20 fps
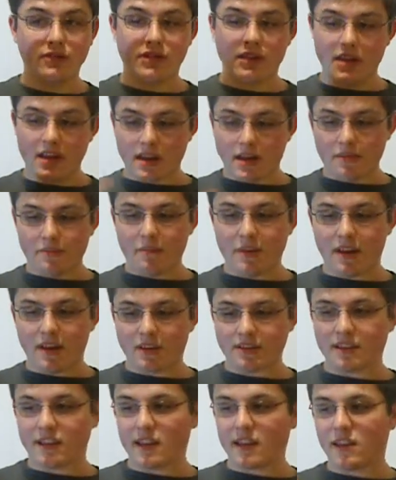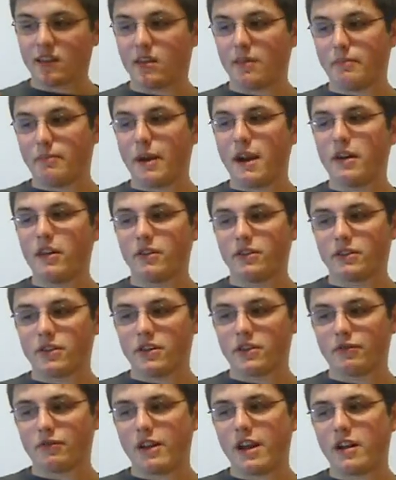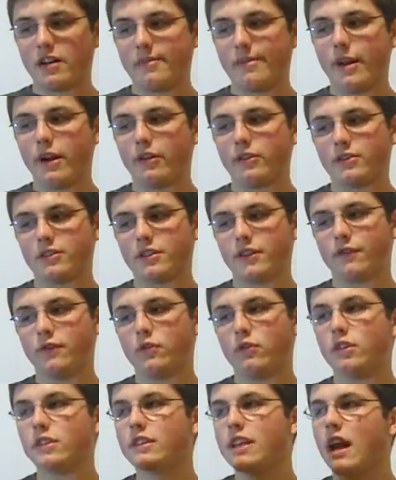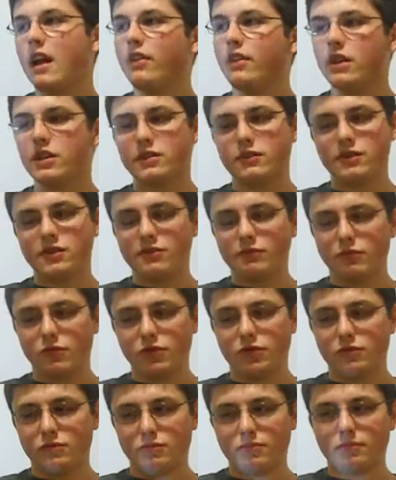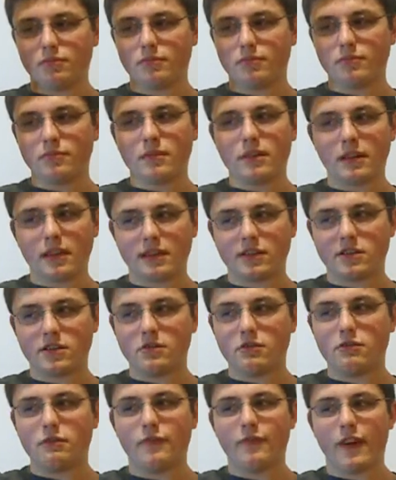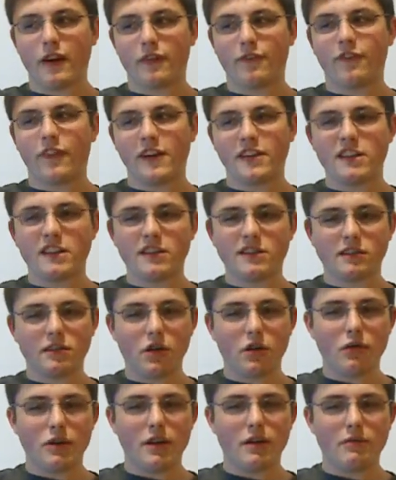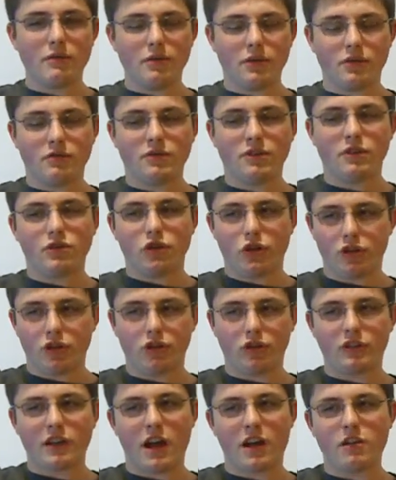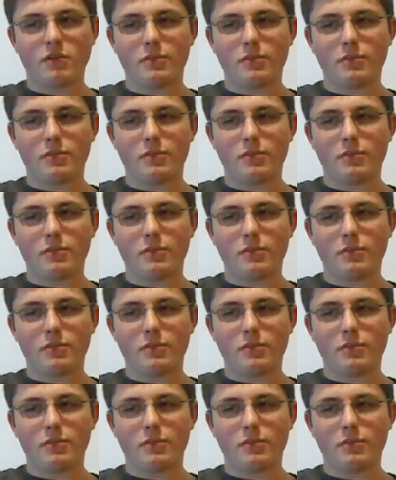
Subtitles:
because the 3 inner barrels, if you look down this, which unless you verify that it's loaded, you still shouldn't look down it, but